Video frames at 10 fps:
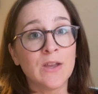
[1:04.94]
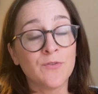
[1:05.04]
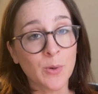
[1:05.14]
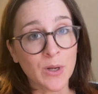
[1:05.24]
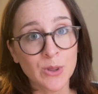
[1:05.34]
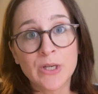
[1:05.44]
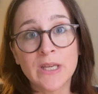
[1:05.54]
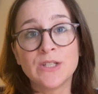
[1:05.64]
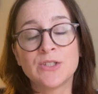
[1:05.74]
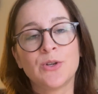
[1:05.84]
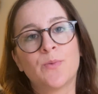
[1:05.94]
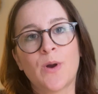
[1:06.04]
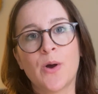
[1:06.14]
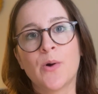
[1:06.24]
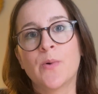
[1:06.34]
If you are looking to
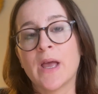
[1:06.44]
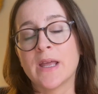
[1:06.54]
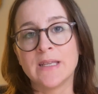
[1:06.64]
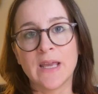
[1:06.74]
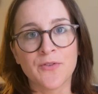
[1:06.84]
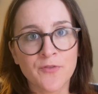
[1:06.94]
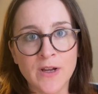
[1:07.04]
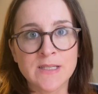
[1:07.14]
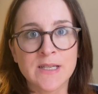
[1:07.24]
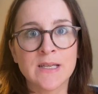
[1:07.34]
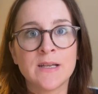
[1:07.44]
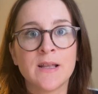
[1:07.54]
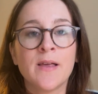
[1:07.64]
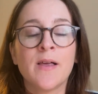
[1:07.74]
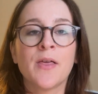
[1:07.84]
grow and get
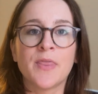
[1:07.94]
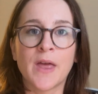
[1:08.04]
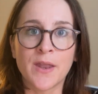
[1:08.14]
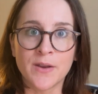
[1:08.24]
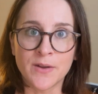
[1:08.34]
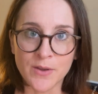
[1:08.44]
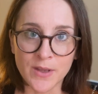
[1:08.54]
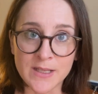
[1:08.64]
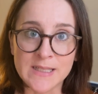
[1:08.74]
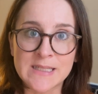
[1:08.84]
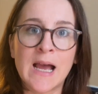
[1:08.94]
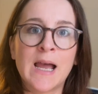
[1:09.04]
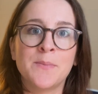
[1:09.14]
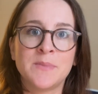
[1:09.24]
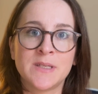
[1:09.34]
funded, then it is
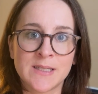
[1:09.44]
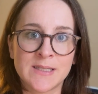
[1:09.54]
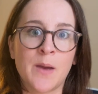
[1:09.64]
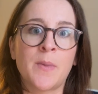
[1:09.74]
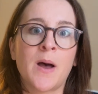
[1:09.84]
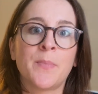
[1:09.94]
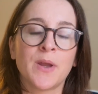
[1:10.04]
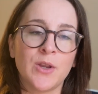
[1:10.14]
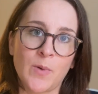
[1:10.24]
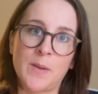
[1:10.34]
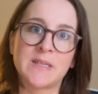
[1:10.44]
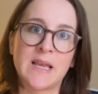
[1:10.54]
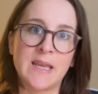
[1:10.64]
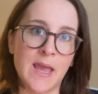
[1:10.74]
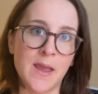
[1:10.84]
time to step up your
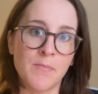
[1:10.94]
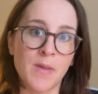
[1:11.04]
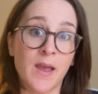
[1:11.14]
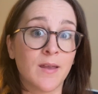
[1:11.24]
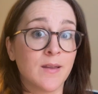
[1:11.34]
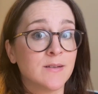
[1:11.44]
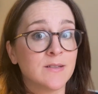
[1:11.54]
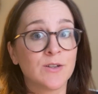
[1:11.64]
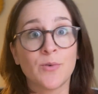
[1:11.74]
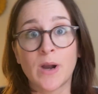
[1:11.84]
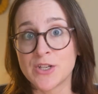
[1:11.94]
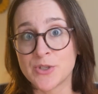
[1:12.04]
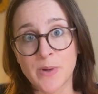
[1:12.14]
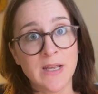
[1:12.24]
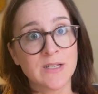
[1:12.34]
website game and
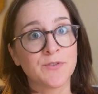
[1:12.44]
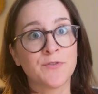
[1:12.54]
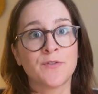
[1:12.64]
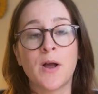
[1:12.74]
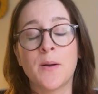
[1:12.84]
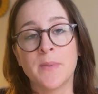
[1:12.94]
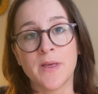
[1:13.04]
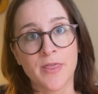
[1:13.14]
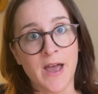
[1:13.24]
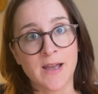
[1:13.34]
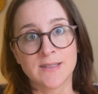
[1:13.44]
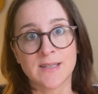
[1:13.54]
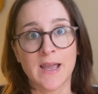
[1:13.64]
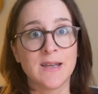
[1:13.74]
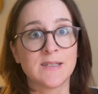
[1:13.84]
graduate from that
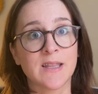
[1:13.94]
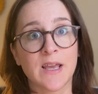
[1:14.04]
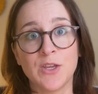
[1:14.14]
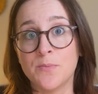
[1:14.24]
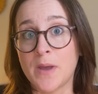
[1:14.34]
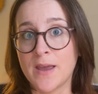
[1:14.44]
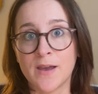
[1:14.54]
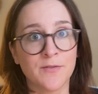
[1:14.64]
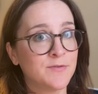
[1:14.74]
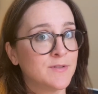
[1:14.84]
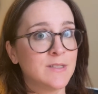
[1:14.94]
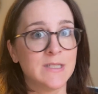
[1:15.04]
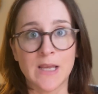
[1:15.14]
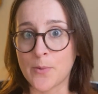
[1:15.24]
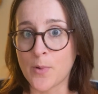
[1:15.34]
site that you may have
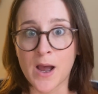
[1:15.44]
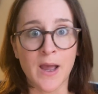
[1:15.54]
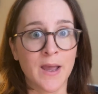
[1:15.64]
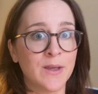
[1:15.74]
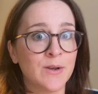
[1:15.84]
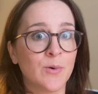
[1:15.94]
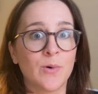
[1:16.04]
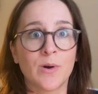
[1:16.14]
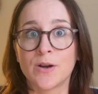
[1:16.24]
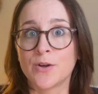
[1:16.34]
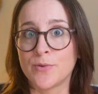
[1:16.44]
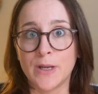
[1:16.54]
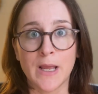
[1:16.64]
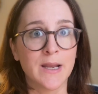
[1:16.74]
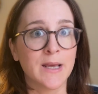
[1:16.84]
DIY'd or
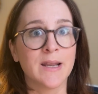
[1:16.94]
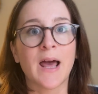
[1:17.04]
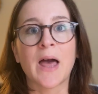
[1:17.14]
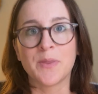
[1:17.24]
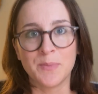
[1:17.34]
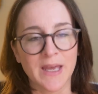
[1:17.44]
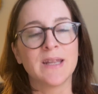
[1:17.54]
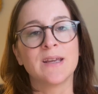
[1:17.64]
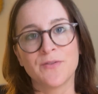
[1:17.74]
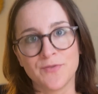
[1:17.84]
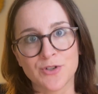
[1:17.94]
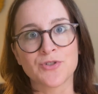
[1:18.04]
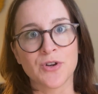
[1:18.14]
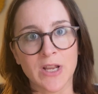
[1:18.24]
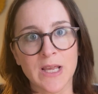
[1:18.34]
created at the beginning of your
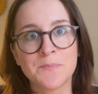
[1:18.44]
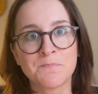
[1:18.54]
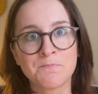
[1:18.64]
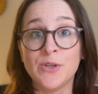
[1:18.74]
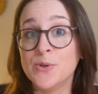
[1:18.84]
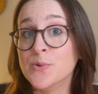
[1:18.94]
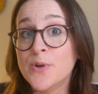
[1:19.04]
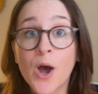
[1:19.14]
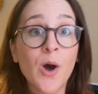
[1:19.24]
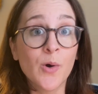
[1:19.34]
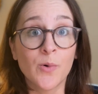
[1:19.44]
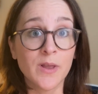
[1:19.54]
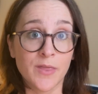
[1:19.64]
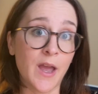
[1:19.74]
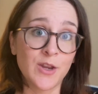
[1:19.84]
journey. You know
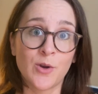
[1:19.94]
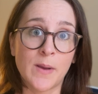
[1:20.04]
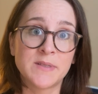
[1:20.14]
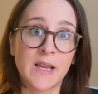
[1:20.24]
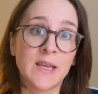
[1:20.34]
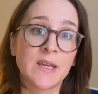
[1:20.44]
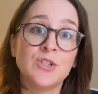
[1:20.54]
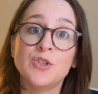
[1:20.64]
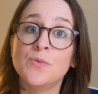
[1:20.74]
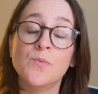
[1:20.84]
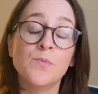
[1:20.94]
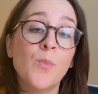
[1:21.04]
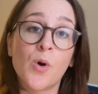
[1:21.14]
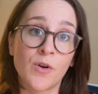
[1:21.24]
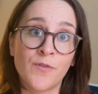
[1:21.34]
that your website can do
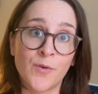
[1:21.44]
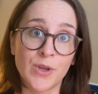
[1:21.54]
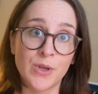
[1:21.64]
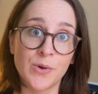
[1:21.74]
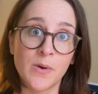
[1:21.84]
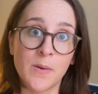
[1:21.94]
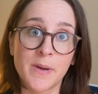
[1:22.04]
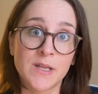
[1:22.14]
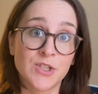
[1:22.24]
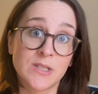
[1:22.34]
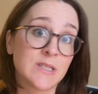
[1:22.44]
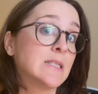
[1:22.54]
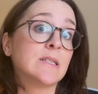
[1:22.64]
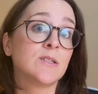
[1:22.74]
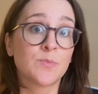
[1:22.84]
more for you, but it just
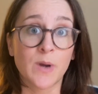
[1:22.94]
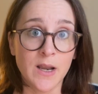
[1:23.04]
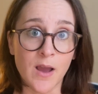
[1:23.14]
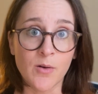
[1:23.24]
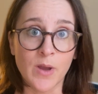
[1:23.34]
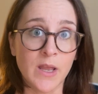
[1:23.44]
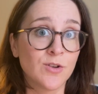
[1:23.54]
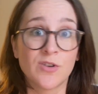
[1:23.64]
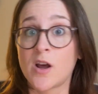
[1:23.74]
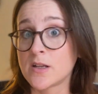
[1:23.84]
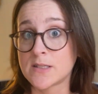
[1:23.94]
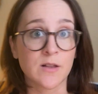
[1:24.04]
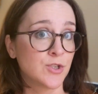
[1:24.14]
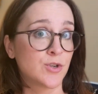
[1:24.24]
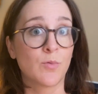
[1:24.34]
isn't right now, and you're not
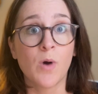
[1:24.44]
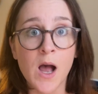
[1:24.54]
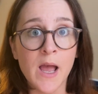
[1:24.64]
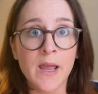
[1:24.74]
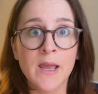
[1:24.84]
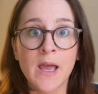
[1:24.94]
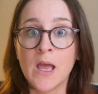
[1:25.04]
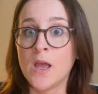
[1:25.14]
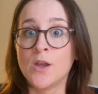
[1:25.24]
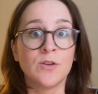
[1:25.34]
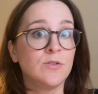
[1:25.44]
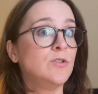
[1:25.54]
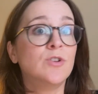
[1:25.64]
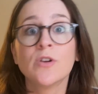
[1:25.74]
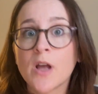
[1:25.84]
exactly sure why.
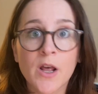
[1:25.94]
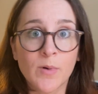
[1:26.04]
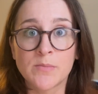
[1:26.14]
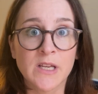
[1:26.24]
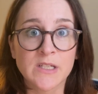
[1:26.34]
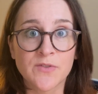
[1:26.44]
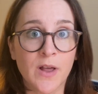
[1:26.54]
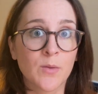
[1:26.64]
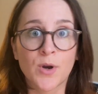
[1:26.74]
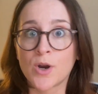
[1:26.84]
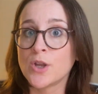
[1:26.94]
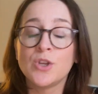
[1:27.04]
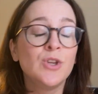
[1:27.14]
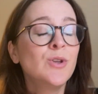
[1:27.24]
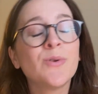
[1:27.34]
You're not a website developer.
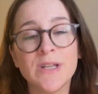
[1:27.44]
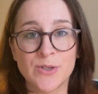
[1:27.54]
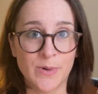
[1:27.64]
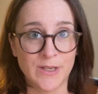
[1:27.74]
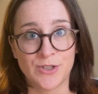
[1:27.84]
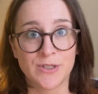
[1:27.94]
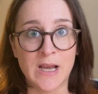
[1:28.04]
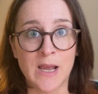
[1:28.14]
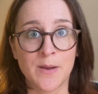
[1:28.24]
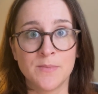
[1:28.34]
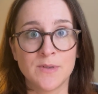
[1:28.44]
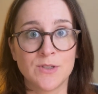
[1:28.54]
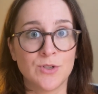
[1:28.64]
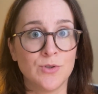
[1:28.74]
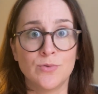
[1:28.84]
You don't need to waste your time
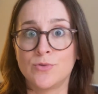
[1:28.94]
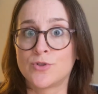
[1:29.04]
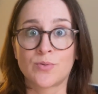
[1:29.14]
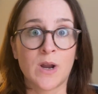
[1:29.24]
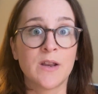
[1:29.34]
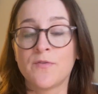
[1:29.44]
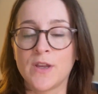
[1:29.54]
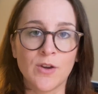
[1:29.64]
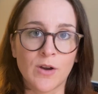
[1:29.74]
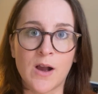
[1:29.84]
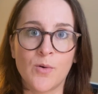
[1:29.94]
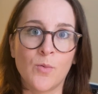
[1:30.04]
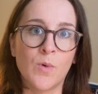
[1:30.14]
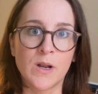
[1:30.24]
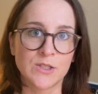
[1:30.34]
to try to figure out
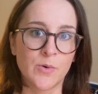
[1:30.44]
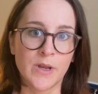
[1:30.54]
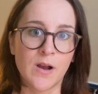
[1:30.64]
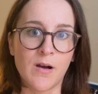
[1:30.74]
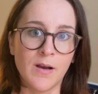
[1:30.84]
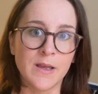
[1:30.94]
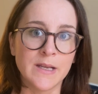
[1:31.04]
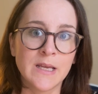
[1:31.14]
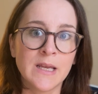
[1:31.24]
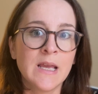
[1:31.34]
what is going on.